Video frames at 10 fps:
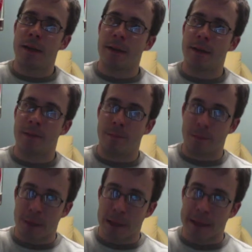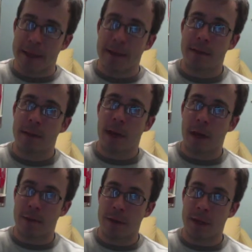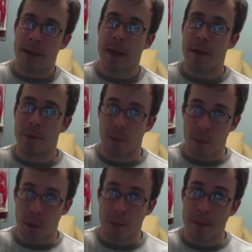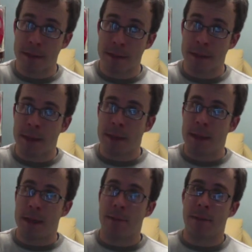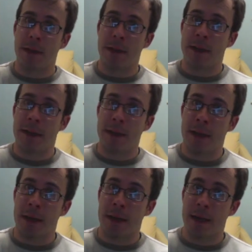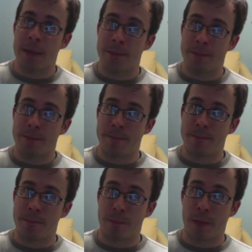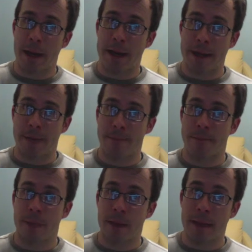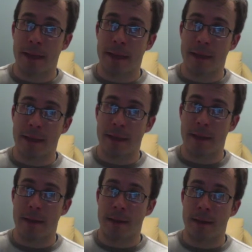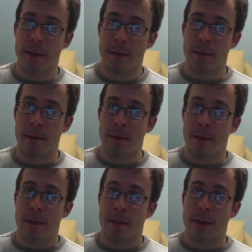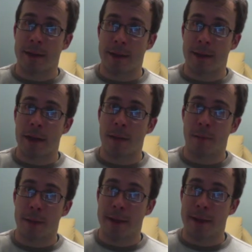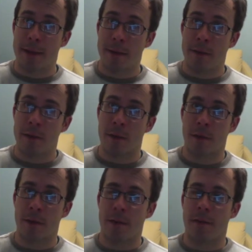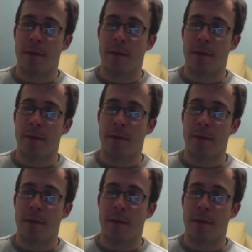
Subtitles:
Again, very good color, bready, toffee kind of aromas, and very bready and